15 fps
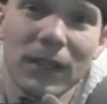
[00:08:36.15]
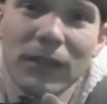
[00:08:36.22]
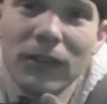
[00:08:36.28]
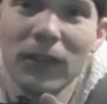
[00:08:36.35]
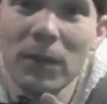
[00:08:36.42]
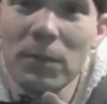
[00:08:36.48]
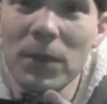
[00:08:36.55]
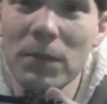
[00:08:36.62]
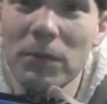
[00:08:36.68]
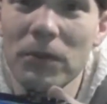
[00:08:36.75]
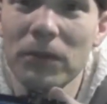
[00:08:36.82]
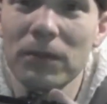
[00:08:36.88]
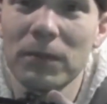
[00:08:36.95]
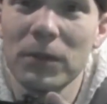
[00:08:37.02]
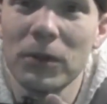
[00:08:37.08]
Some
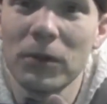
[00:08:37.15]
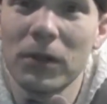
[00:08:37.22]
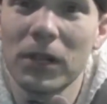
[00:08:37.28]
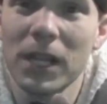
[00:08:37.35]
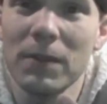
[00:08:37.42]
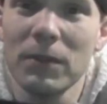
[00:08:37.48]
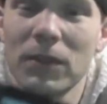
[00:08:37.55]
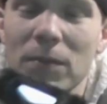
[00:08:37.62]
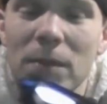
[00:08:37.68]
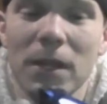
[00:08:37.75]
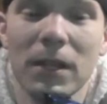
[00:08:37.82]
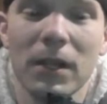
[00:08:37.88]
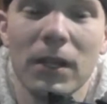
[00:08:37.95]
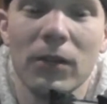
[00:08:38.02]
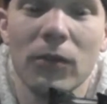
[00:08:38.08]
people, you know, claim it to
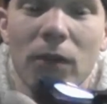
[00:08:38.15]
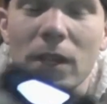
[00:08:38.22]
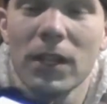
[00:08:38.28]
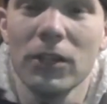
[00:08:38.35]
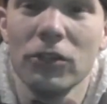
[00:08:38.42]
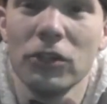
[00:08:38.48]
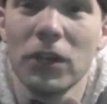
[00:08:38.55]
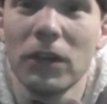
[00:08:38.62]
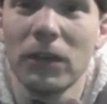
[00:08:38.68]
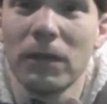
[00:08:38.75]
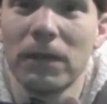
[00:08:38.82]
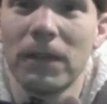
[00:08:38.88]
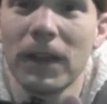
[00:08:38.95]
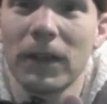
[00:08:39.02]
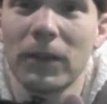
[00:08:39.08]
be annoying. It usually
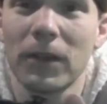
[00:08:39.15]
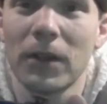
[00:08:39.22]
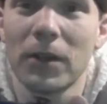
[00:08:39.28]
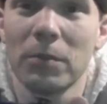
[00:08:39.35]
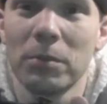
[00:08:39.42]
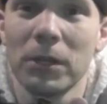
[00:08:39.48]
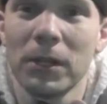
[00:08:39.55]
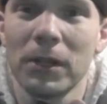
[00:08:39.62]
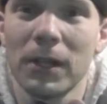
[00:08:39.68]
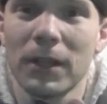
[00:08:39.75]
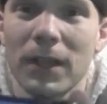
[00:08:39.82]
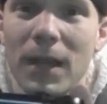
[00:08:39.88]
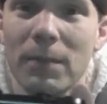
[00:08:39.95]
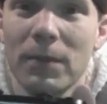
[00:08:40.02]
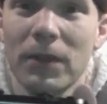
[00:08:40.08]
doesn't blink
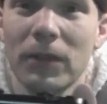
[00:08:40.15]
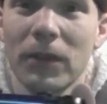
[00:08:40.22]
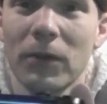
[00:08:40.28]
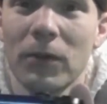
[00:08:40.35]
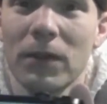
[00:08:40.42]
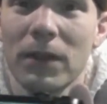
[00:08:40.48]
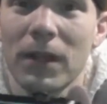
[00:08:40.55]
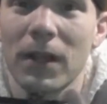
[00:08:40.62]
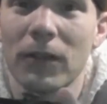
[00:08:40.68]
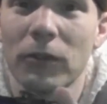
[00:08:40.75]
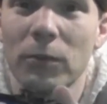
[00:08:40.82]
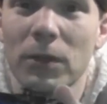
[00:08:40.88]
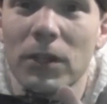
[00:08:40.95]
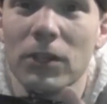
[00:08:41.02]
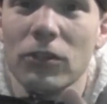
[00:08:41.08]
like that because I don't have the
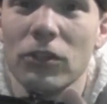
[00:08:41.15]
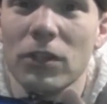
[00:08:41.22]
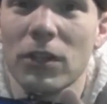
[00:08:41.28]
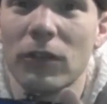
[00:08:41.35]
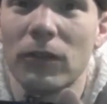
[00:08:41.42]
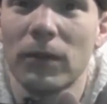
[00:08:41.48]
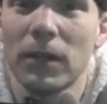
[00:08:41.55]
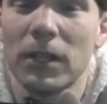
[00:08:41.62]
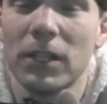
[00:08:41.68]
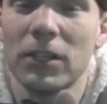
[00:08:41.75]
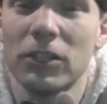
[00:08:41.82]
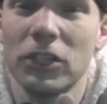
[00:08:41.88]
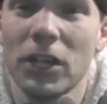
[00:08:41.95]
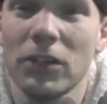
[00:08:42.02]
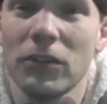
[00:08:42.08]
console, but it usually
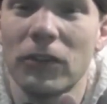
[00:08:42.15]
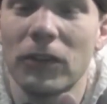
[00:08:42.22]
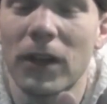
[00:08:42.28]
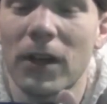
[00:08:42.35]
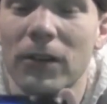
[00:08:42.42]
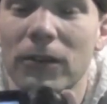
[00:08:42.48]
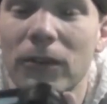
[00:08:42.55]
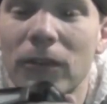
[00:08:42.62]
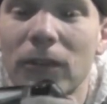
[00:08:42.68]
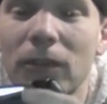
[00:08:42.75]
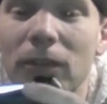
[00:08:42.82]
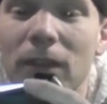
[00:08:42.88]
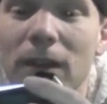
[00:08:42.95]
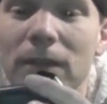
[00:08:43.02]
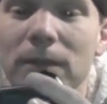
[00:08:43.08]
it changes colors and
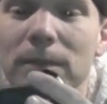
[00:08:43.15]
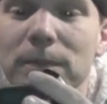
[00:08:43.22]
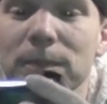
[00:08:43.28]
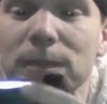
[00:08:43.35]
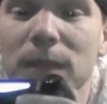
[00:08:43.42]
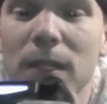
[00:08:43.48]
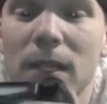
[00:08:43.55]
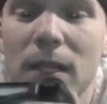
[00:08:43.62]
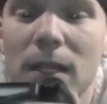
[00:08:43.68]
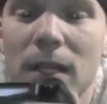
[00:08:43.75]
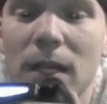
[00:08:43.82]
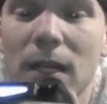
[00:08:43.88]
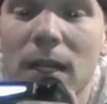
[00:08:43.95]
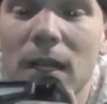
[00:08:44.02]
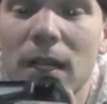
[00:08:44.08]
stuff.
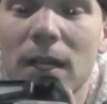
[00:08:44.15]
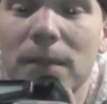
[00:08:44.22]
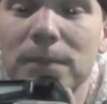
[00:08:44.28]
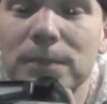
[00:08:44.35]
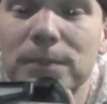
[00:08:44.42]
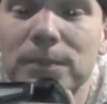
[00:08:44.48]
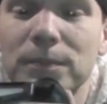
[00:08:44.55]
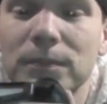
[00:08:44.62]
I